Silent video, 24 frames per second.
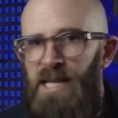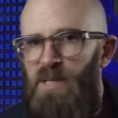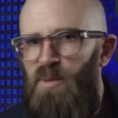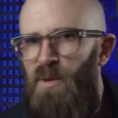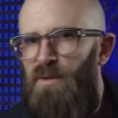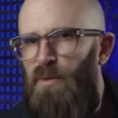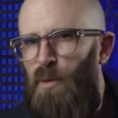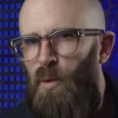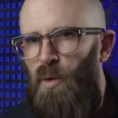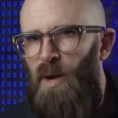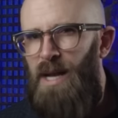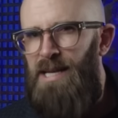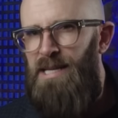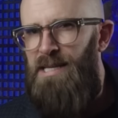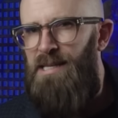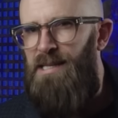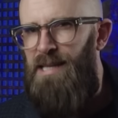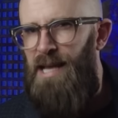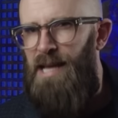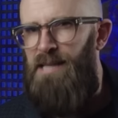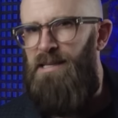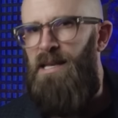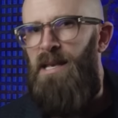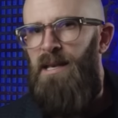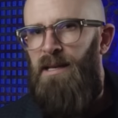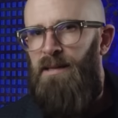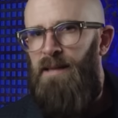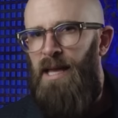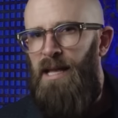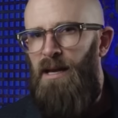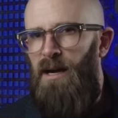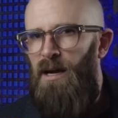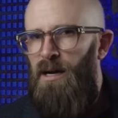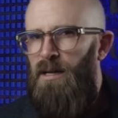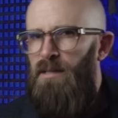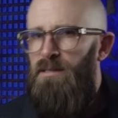As we've already said,
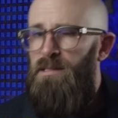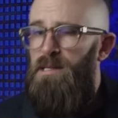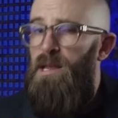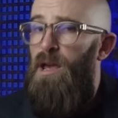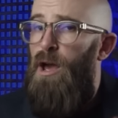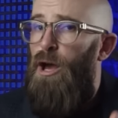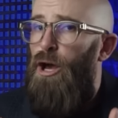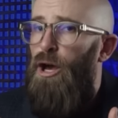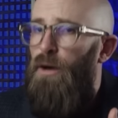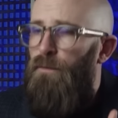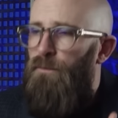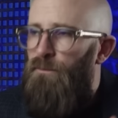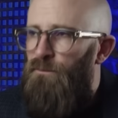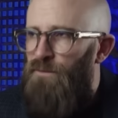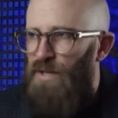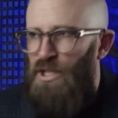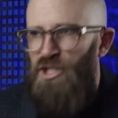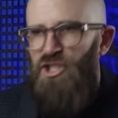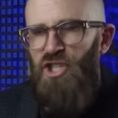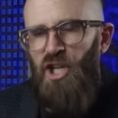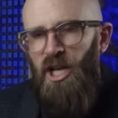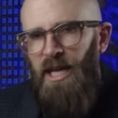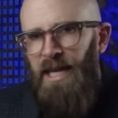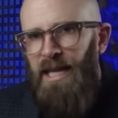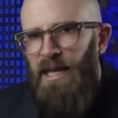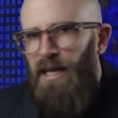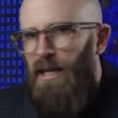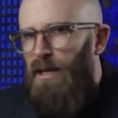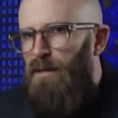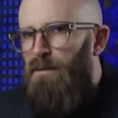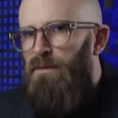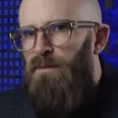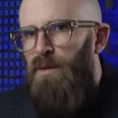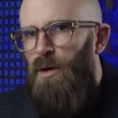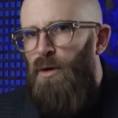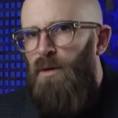they aren't officially
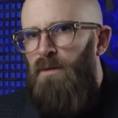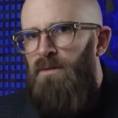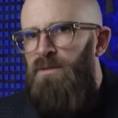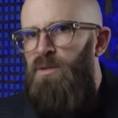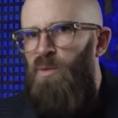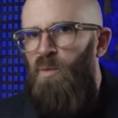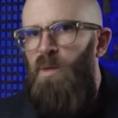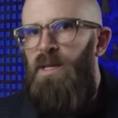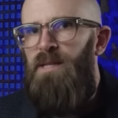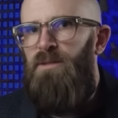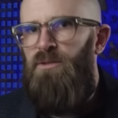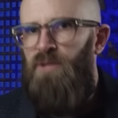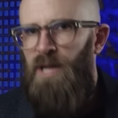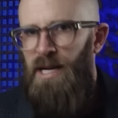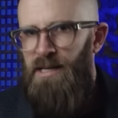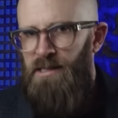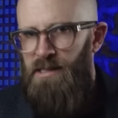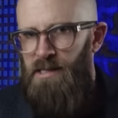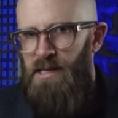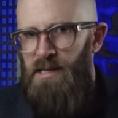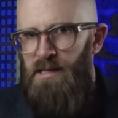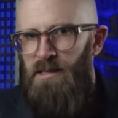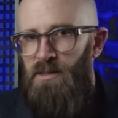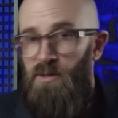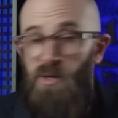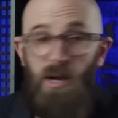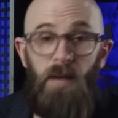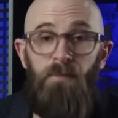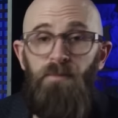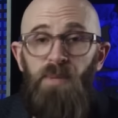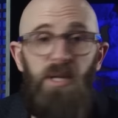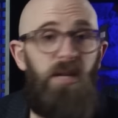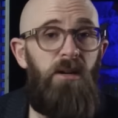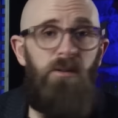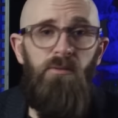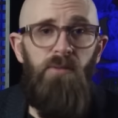involved with
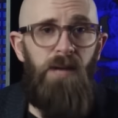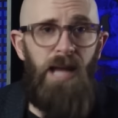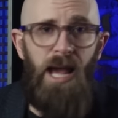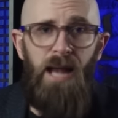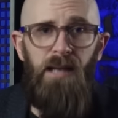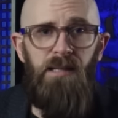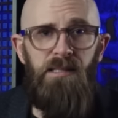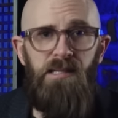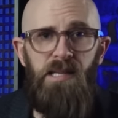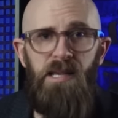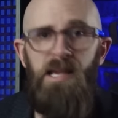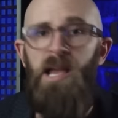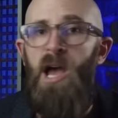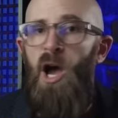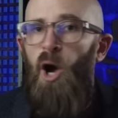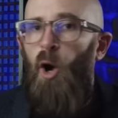Transnistria, but in reality,